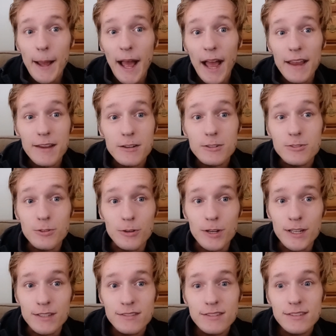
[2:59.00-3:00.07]
I hear
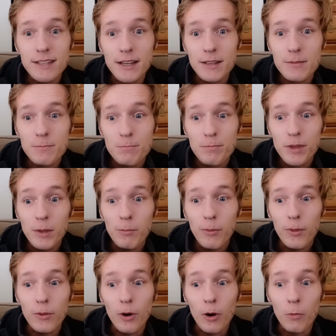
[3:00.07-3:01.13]
stories that
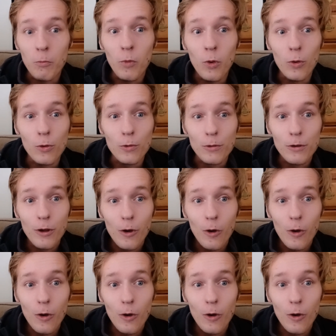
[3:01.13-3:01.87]
people are more